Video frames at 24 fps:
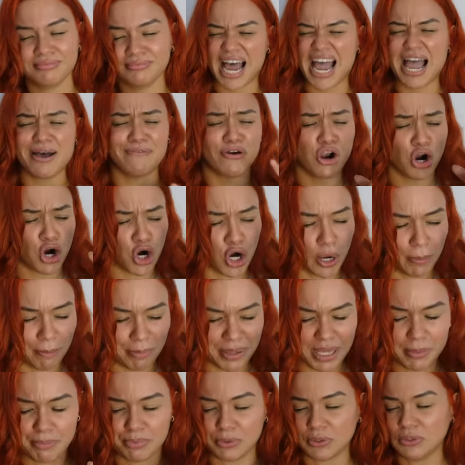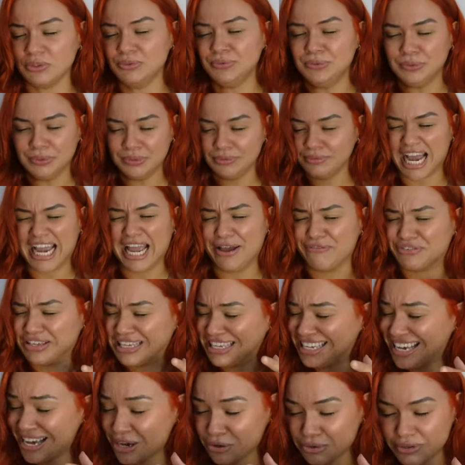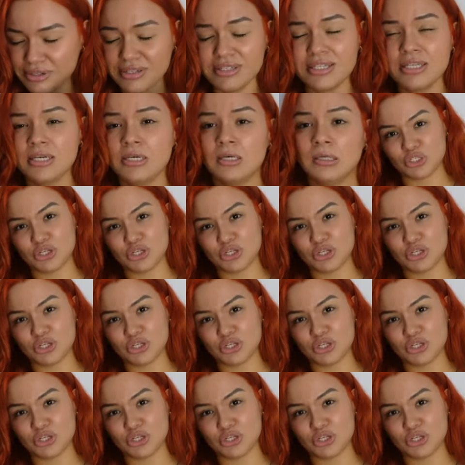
I have hurt people. I have killed.